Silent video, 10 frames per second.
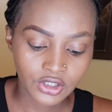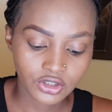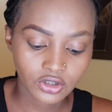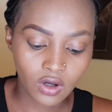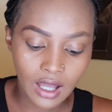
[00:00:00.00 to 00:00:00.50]

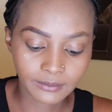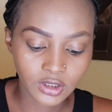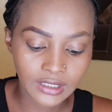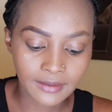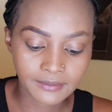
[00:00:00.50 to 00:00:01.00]
So I'm
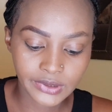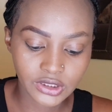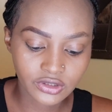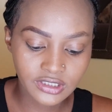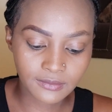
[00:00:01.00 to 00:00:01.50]
gonna be
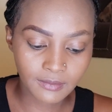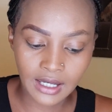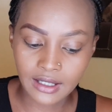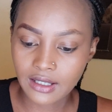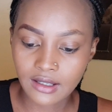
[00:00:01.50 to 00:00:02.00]
using
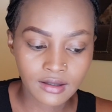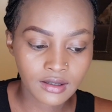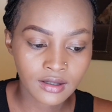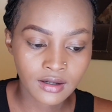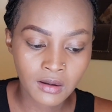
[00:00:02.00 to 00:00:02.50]
my
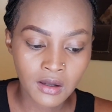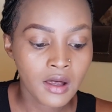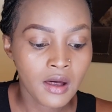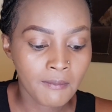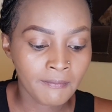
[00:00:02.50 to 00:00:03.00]

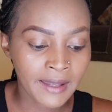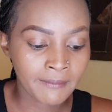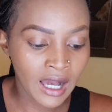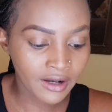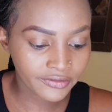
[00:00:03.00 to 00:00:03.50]

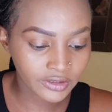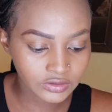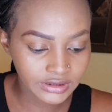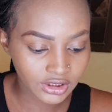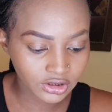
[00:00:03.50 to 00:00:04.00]
MAC
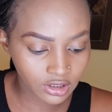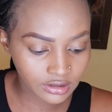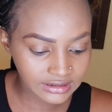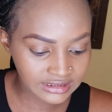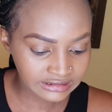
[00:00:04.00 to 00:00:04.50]

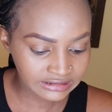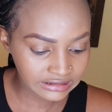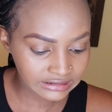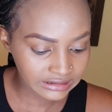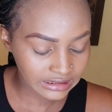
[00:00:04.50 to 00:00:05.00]
foundation. This
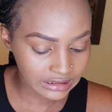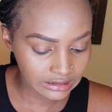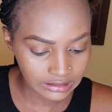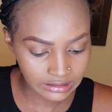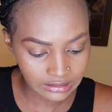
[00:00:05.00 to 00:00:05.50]
is
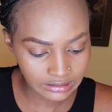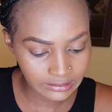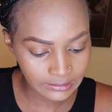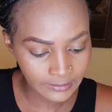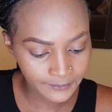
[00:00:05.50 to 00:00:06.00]

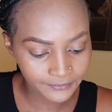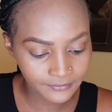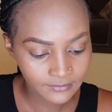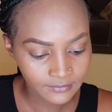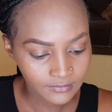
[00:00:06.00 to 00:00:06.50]
in
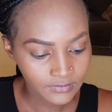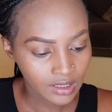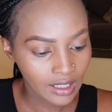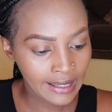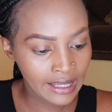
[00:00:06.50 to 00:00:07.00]

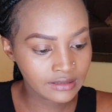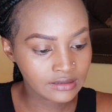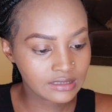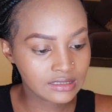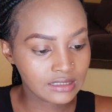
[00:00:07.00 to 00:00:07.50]

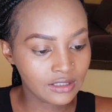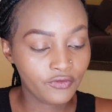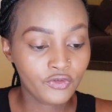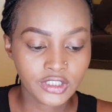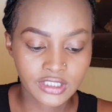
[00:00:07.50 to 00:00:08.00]

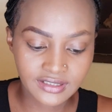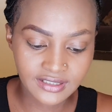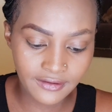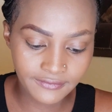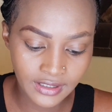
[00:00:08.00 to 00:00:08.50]

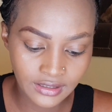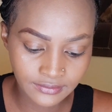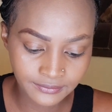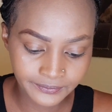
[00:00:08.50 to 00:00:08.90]
NC47,